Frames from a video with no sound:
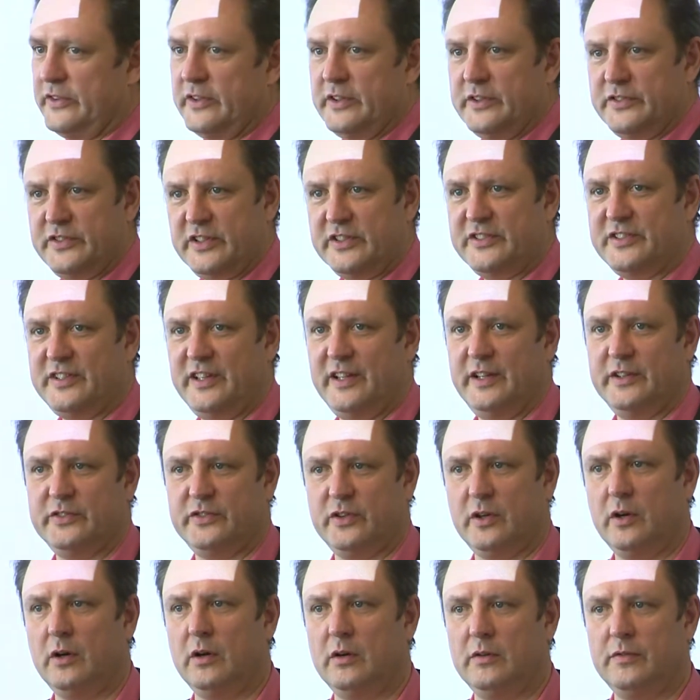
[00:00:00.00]
6
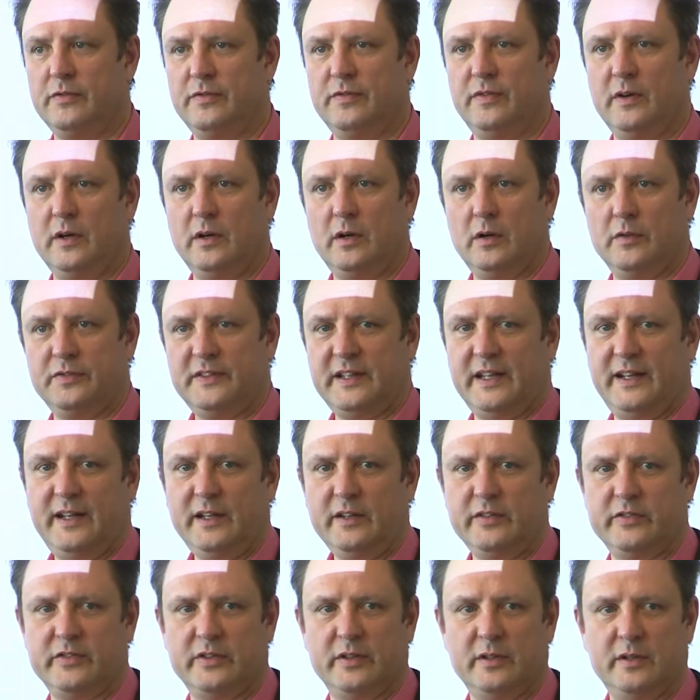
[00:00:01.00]
years of
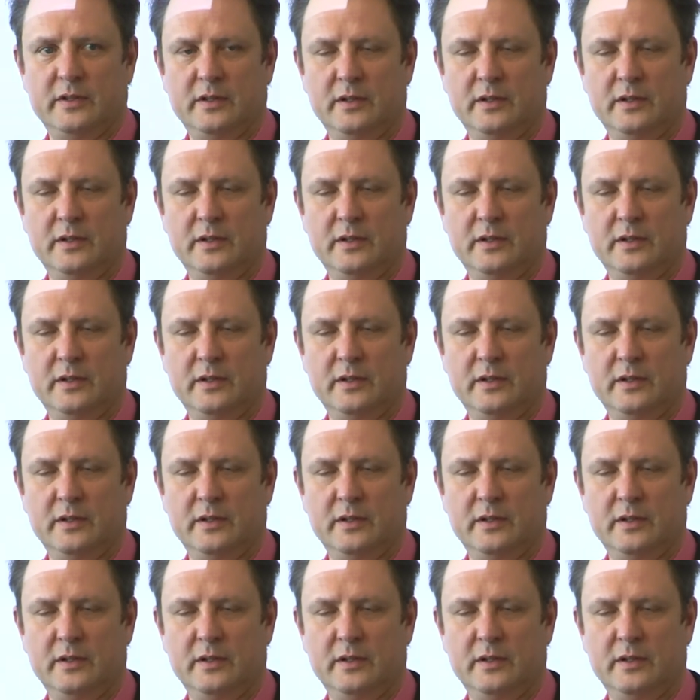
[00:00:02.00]
TEDx